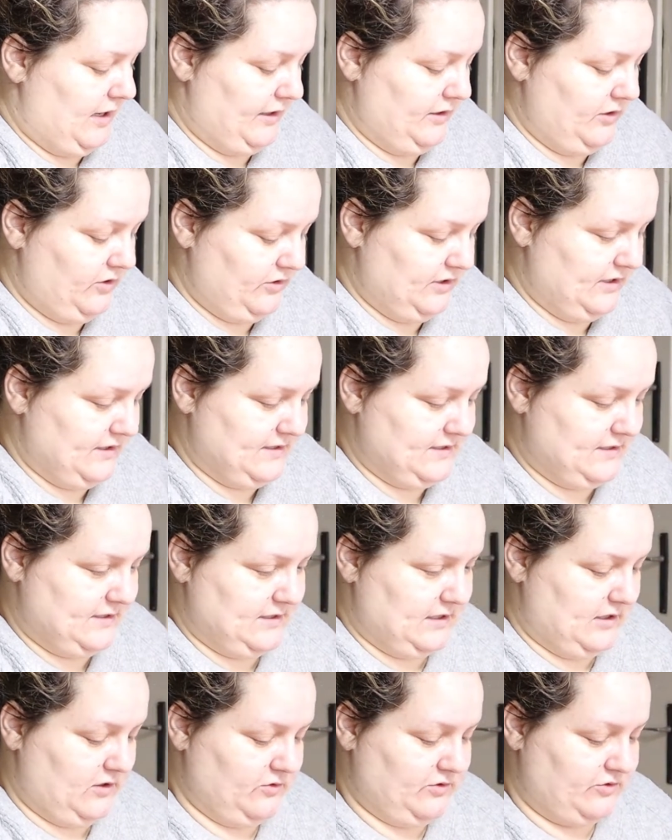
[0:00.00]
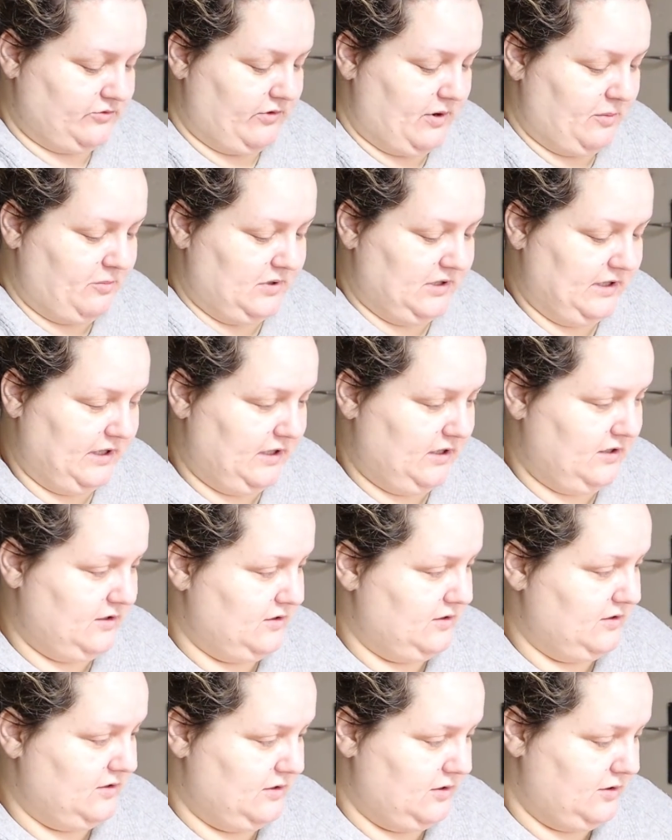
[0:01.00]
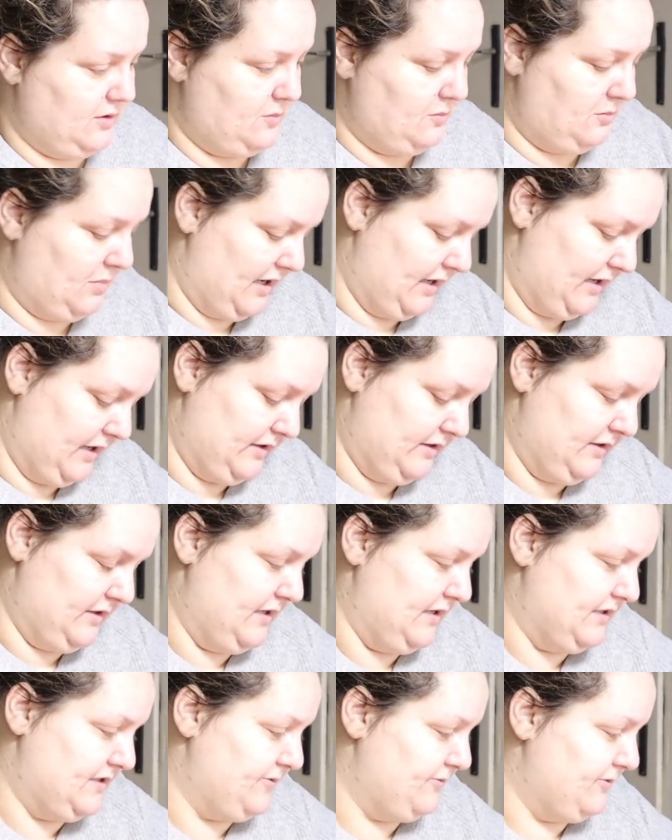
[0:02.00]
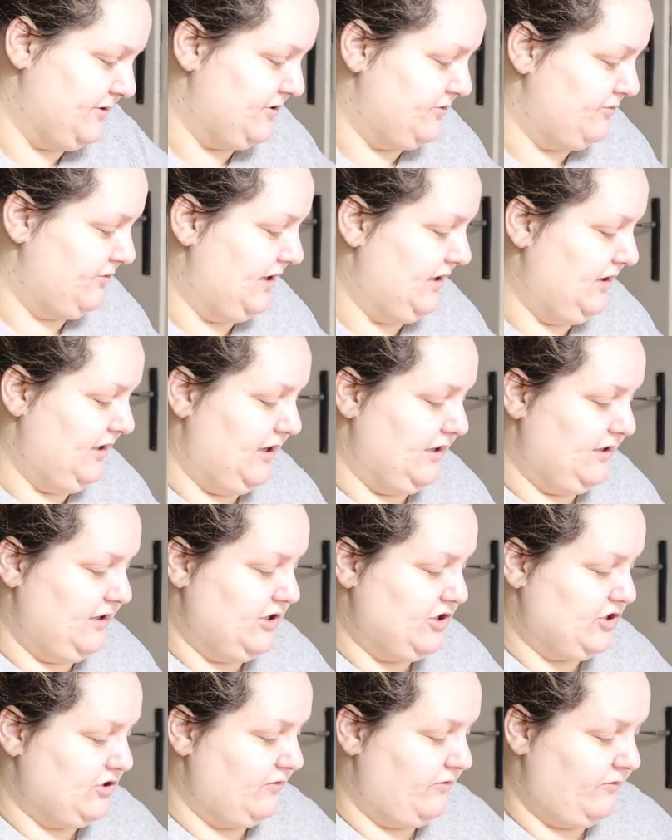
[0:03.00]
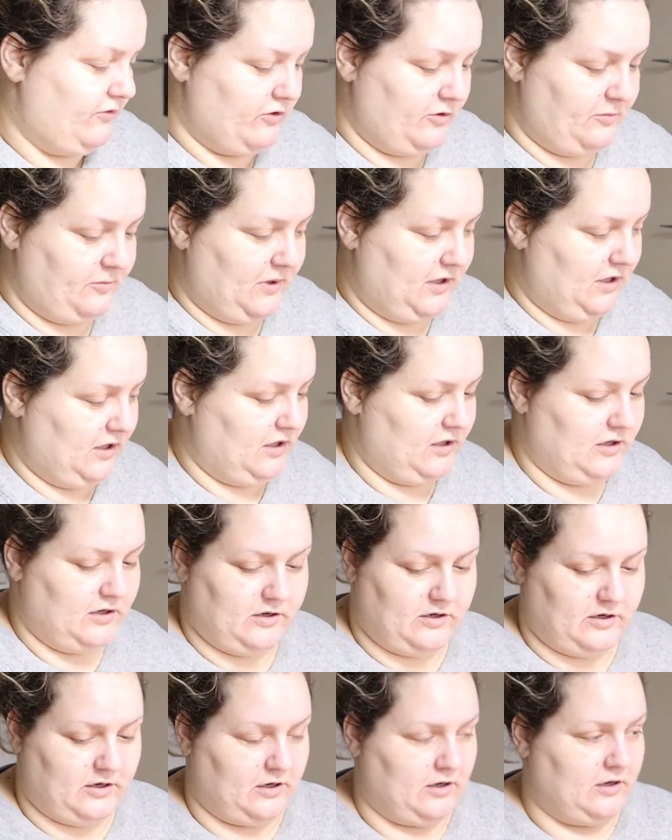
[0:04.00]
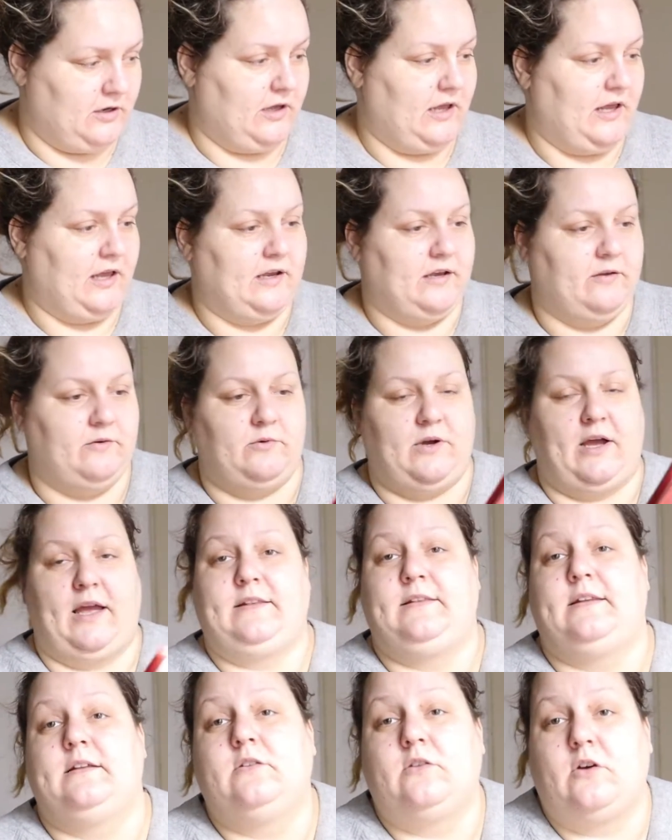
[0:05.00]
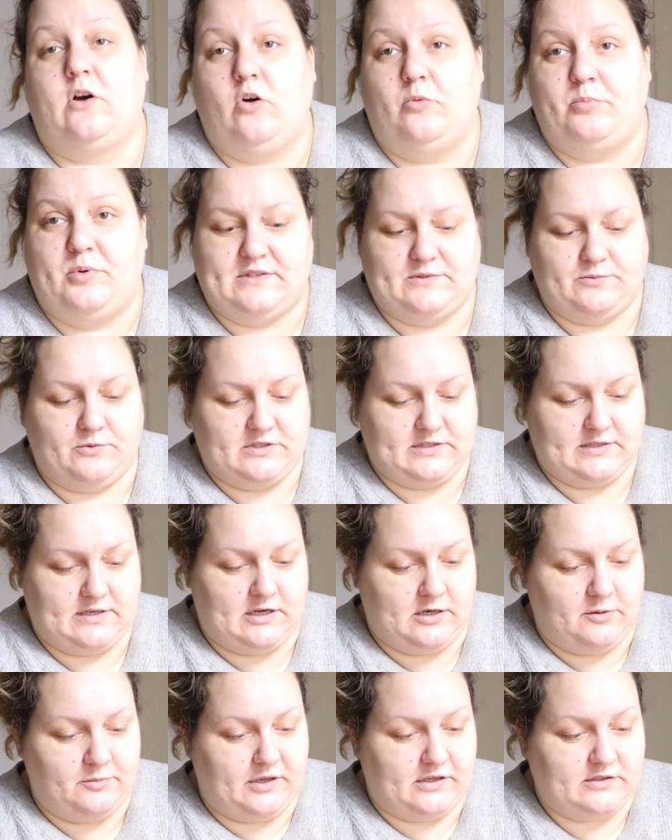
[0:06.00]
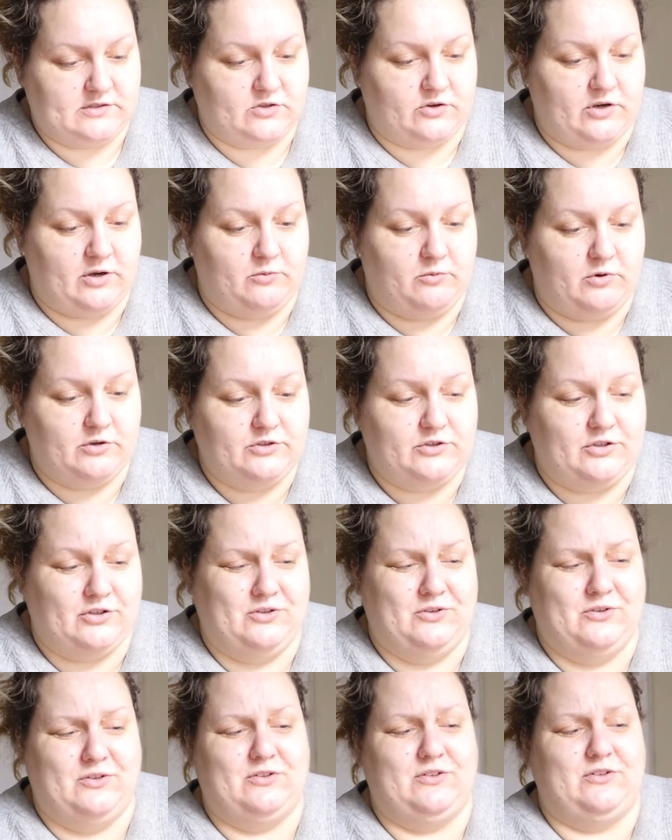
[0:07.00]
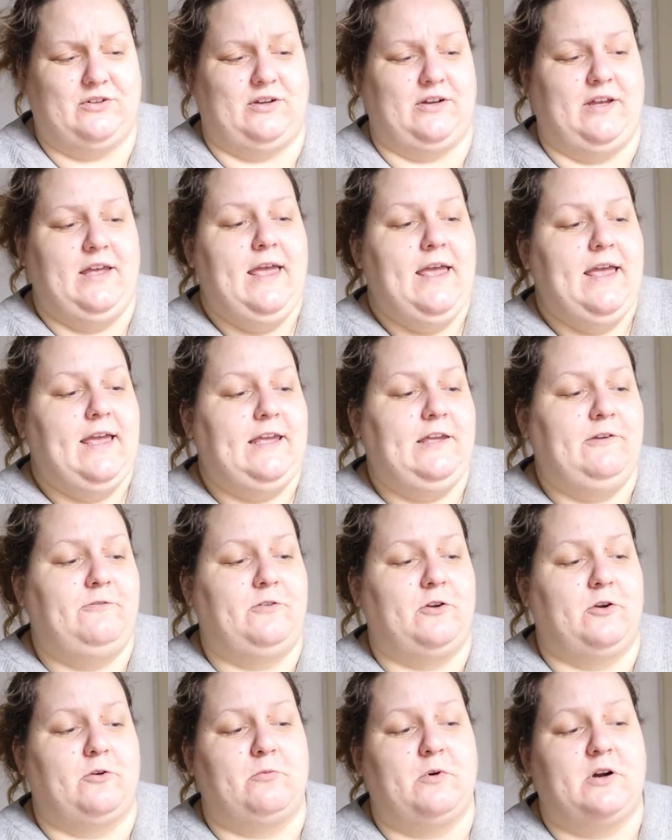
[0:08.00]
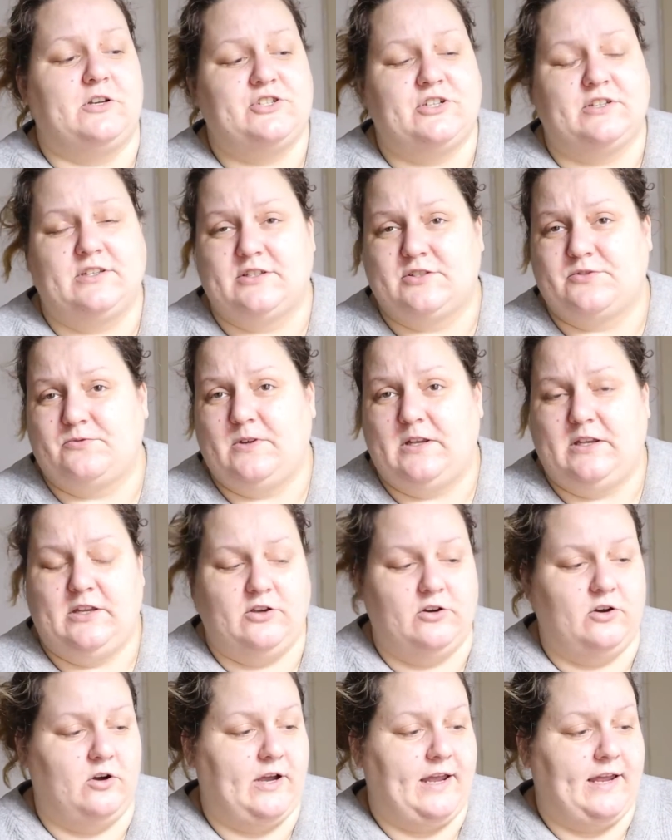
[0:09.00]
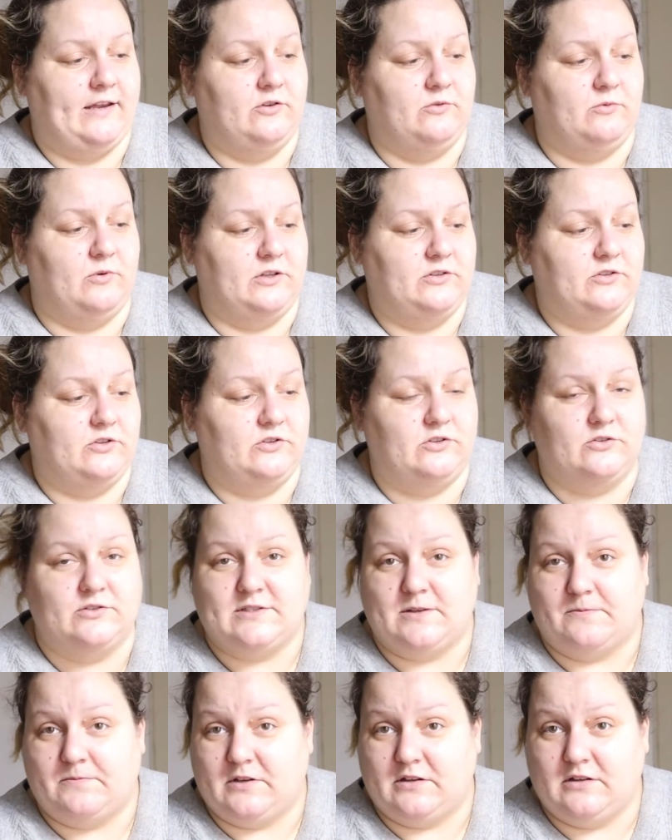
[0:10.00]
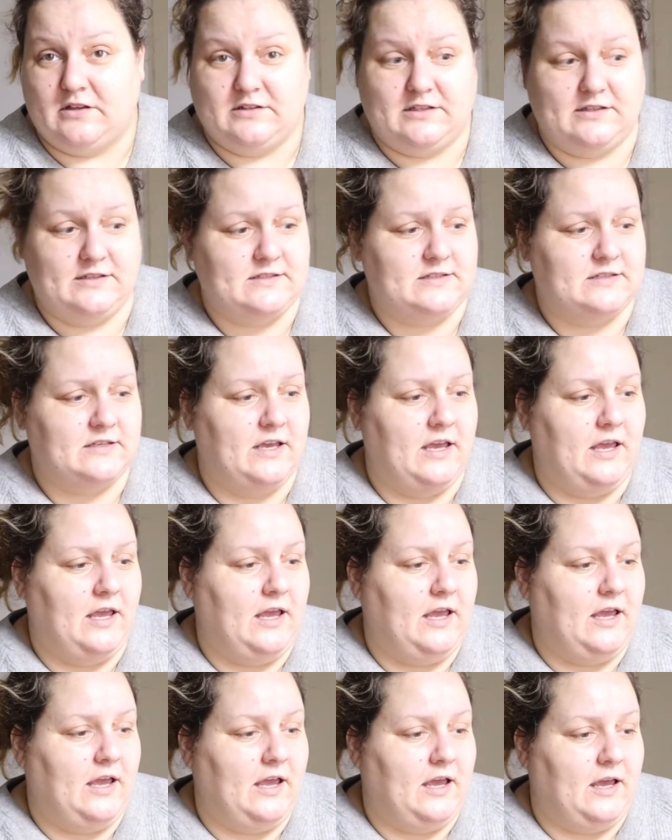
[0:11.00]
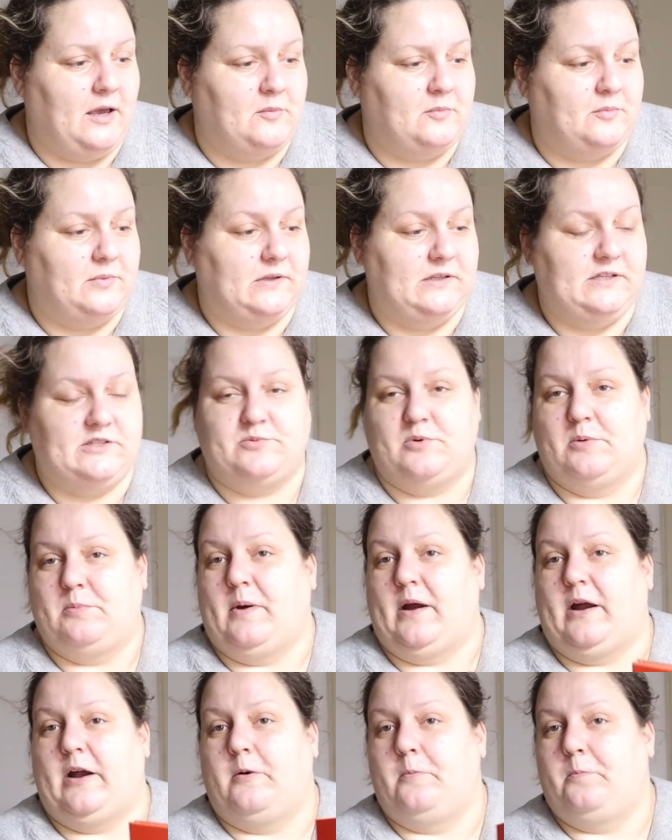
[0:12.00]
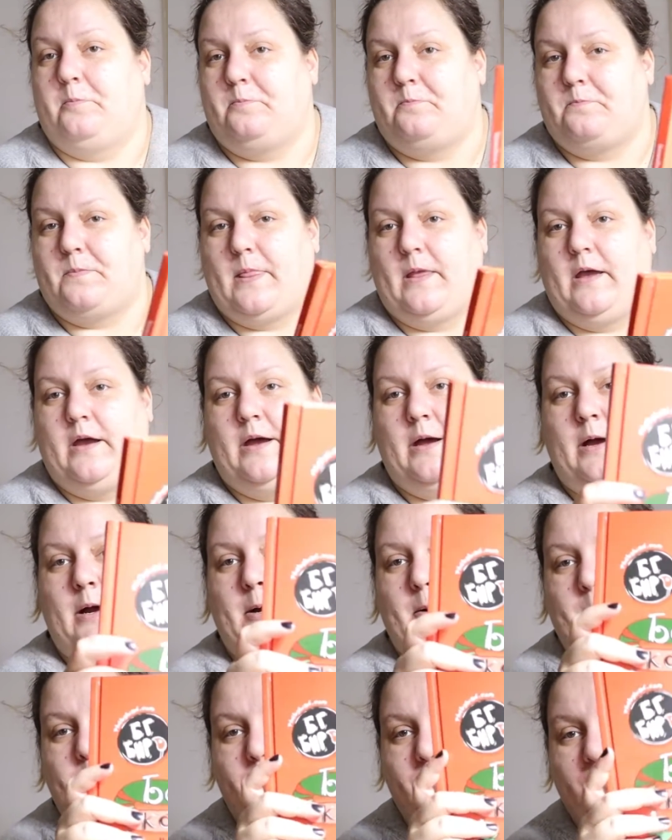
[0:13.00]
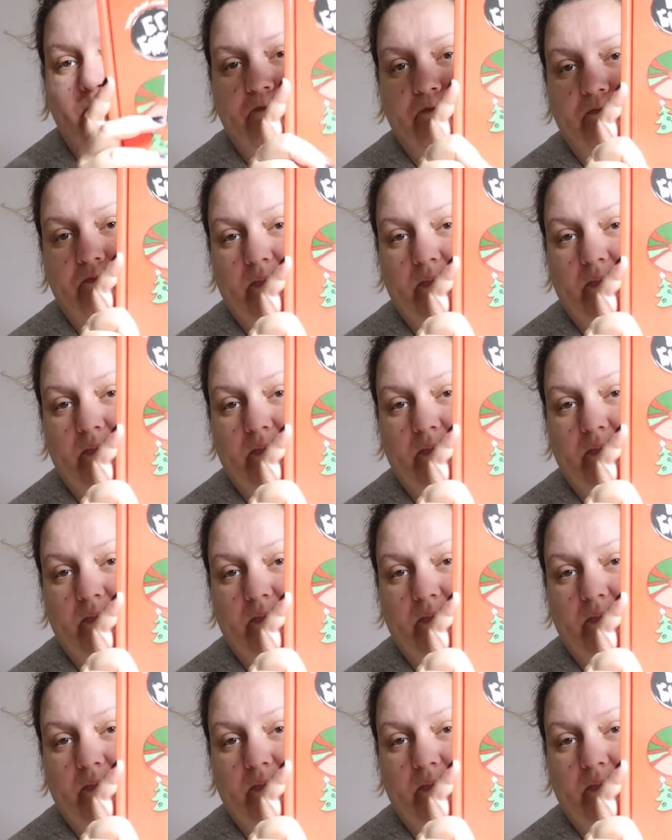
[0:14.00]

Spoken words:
I know this sounds rumbly, but this was really an issue for me, and I didn't hope it was coming, so I want to if you're watching this video and you want to do something like this, please prepare. And